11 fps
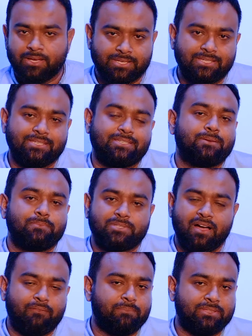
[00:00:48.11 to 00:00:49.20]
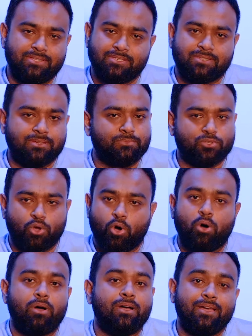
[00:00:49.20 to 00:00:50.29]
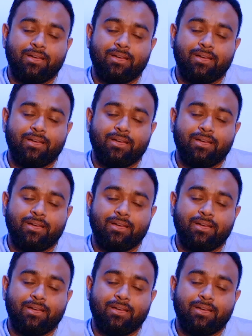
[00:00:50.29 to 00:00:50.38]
systems, government systems or